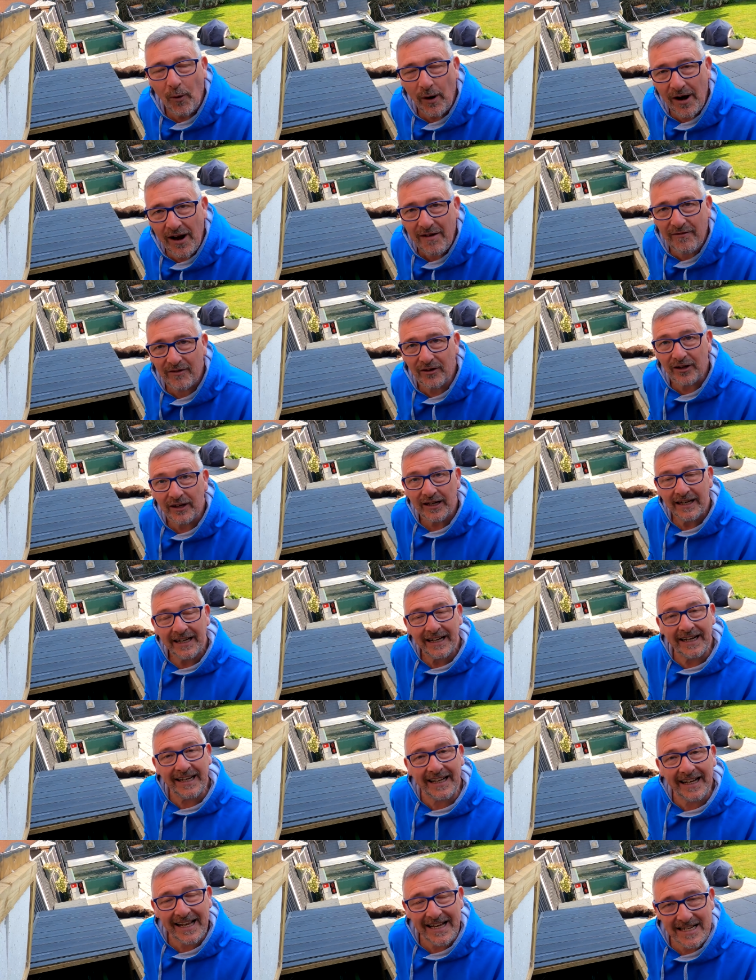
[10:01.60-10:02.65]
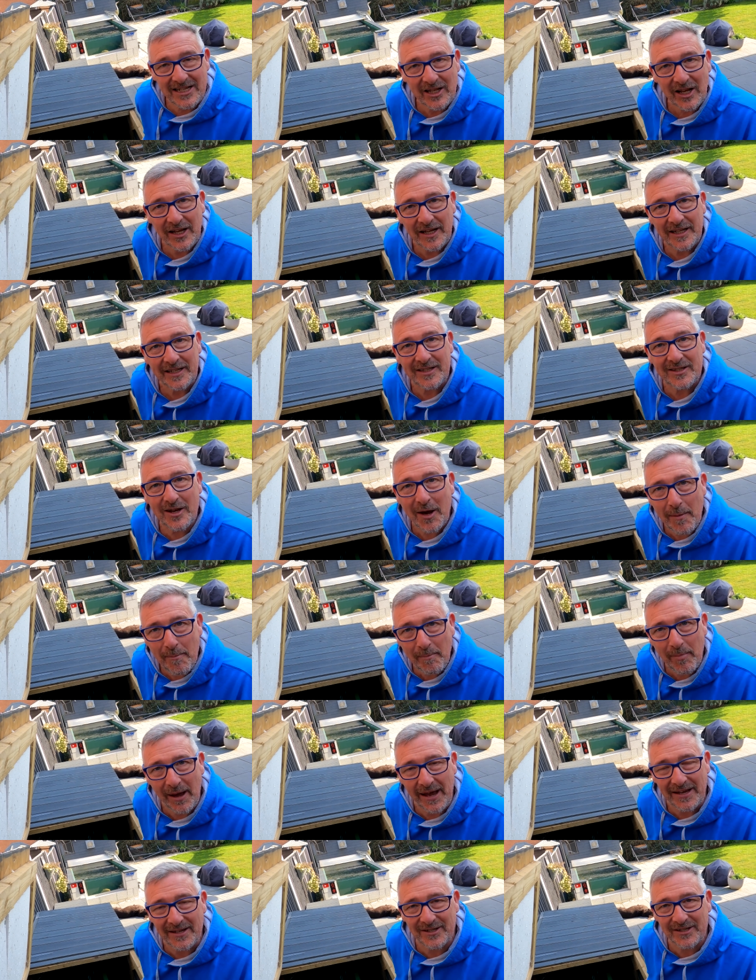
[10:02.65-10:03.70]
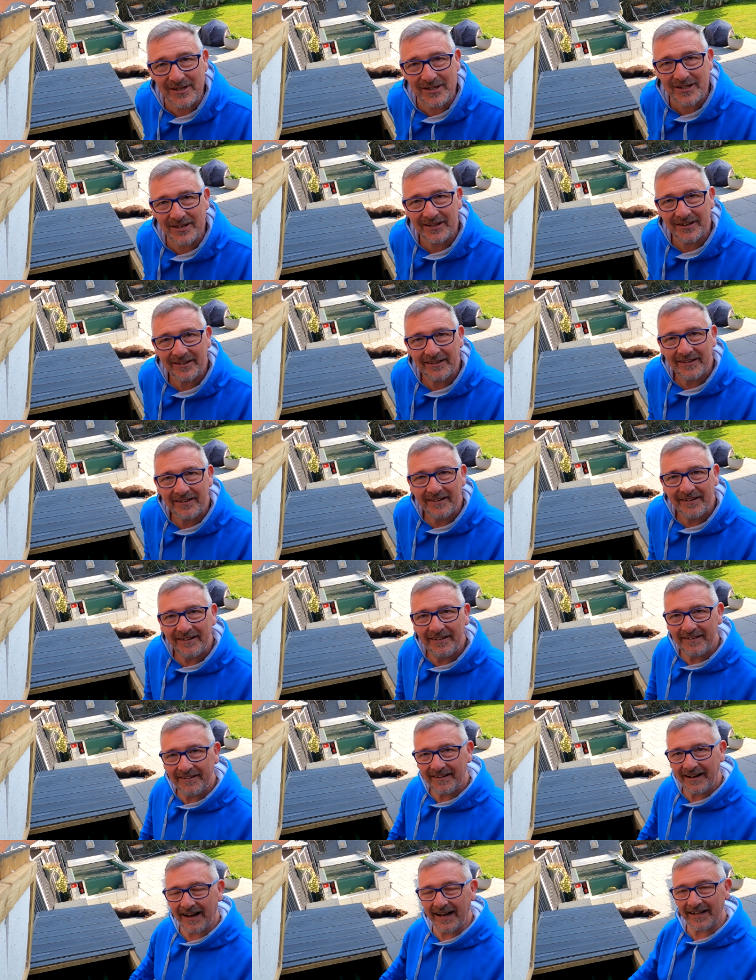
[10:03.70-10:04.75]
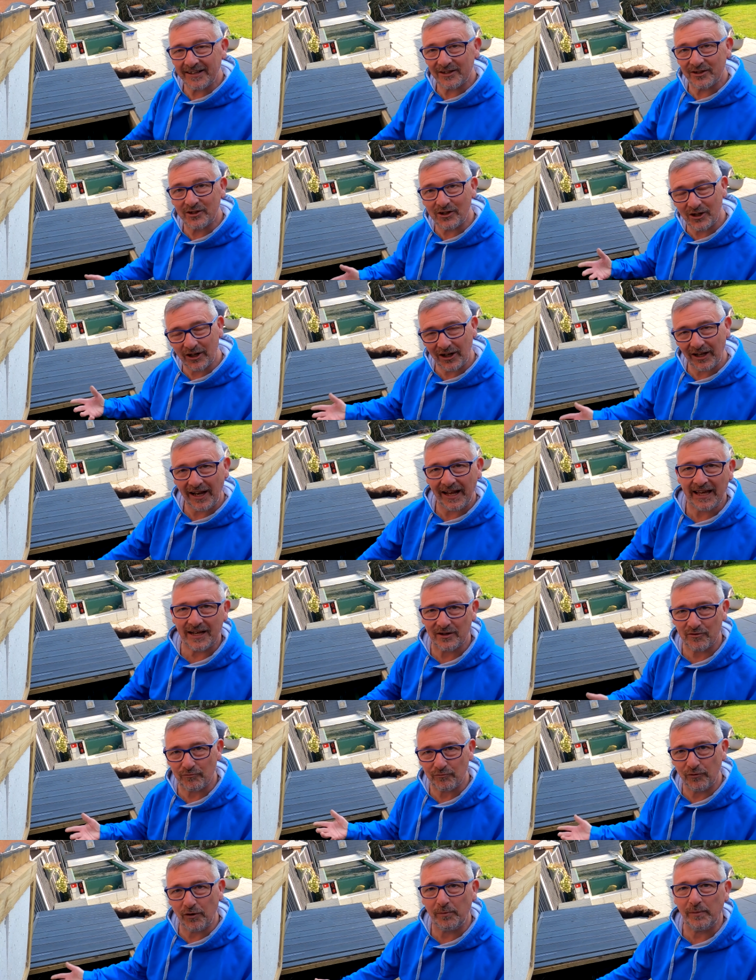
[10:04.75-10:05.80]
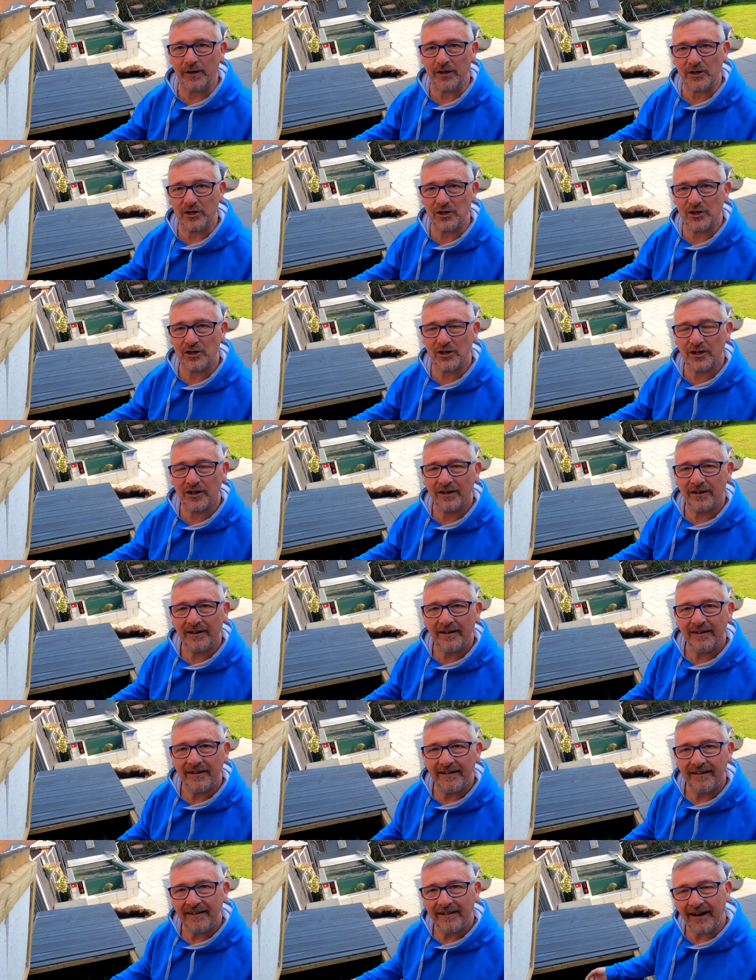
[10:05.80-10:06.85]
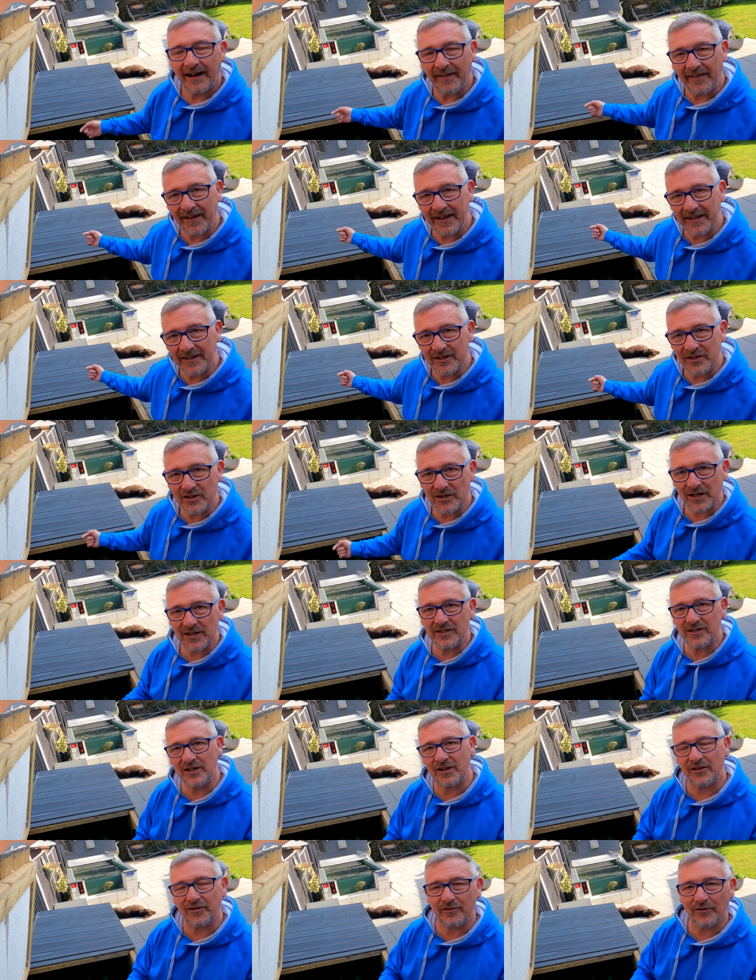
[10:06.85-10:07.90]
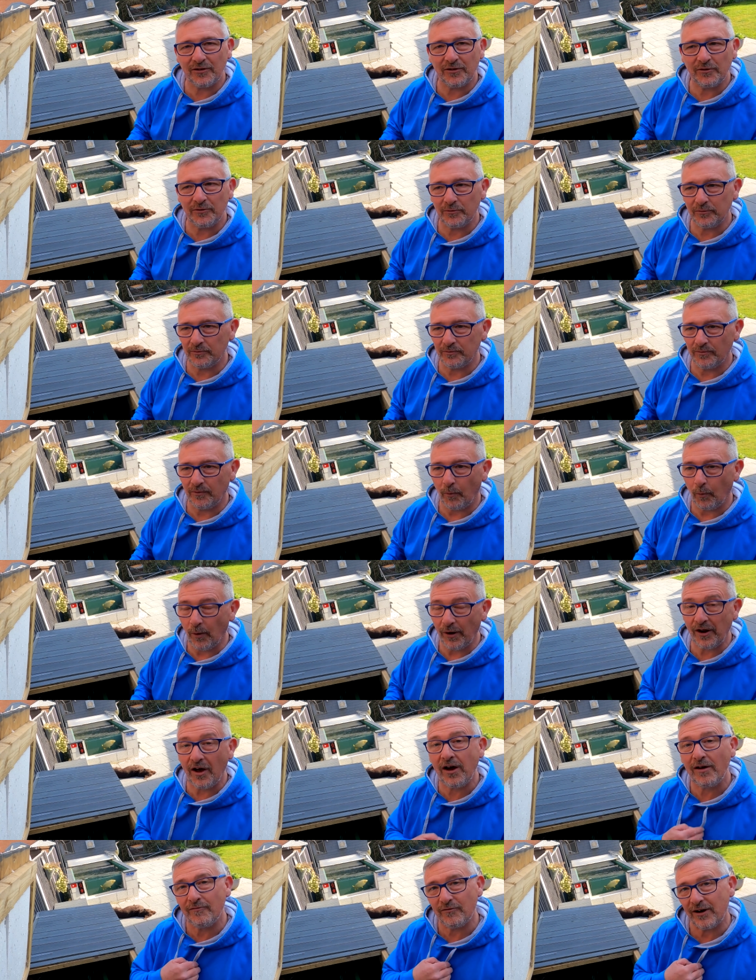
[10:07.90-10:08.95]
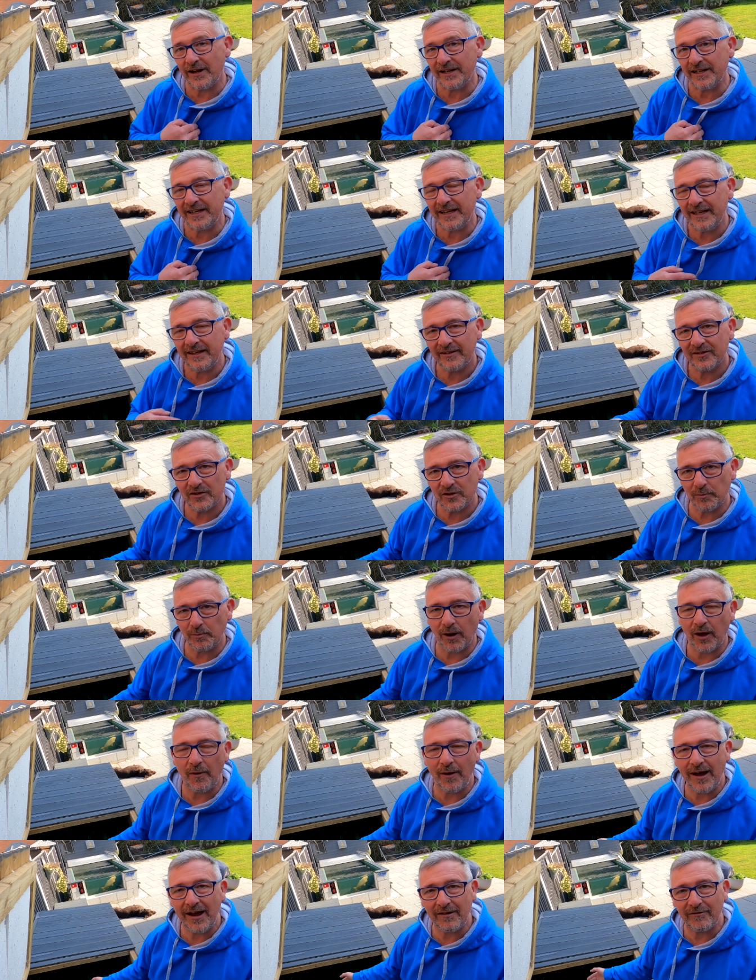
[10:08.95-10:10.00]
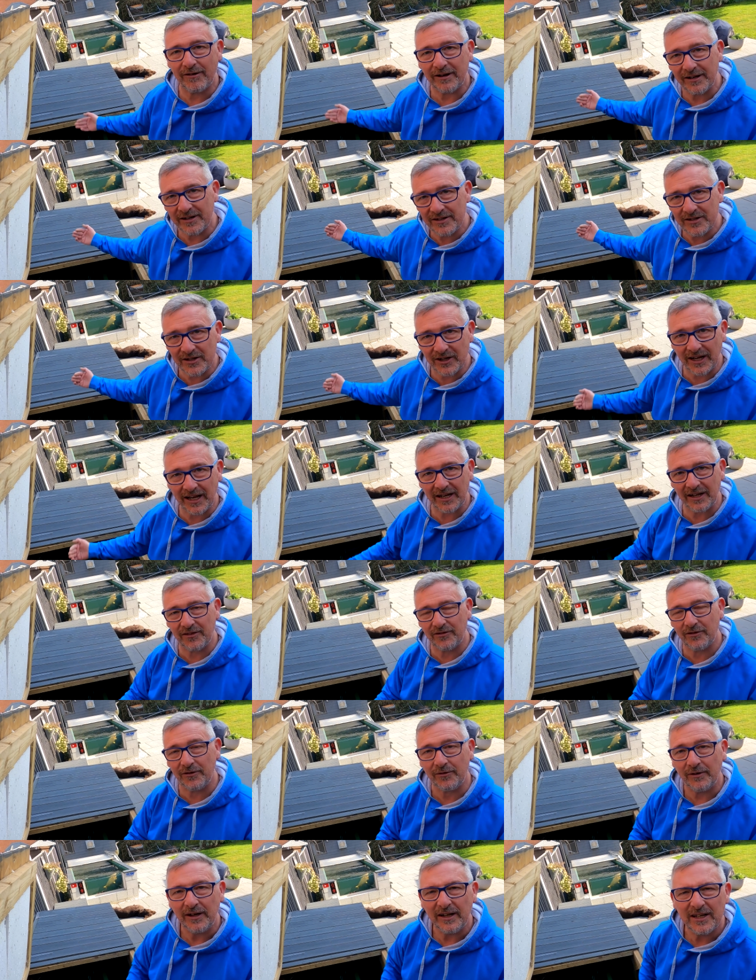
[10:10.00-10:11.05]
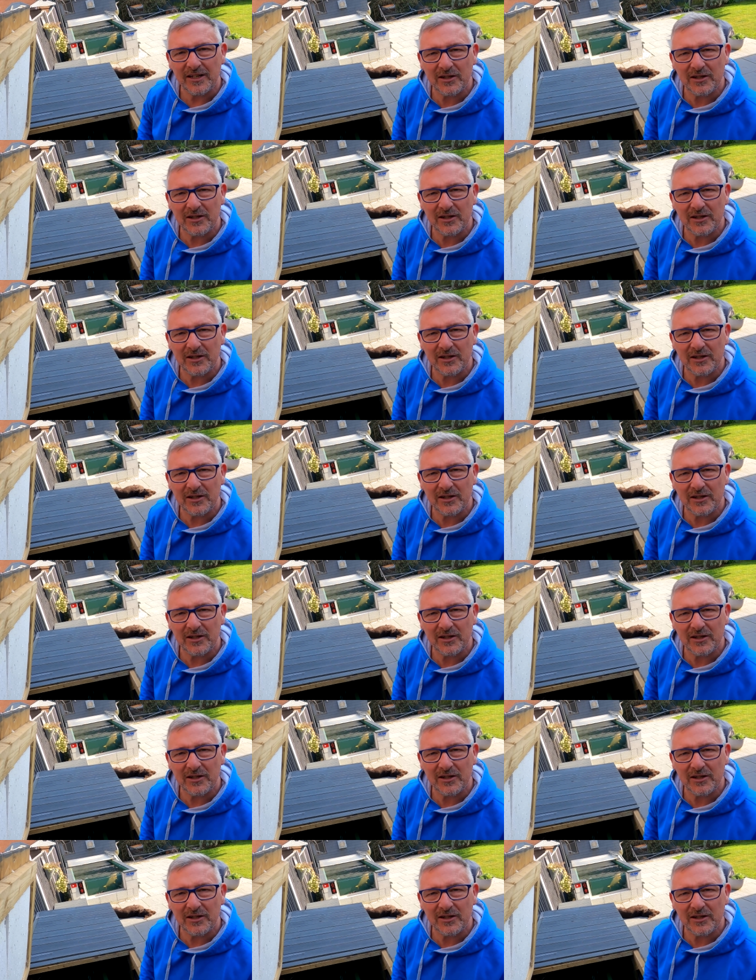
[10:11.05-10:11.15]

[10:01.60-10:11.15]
wherever. It acts like a Tempest and collects rubbish and then sends it through when I'm ready to blow air in to get it through.